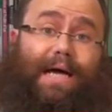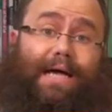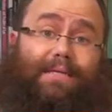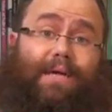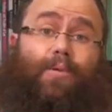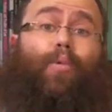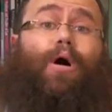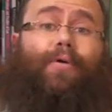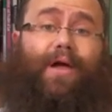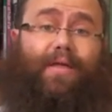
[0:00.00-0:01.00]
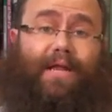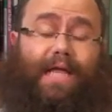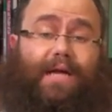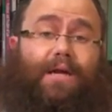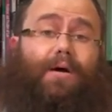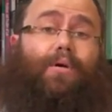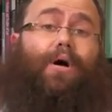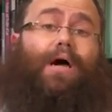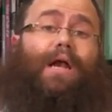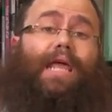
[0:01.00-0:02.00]
as a warrior, that he can no
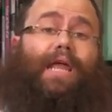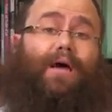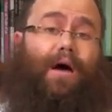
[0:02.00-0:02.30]
longer lead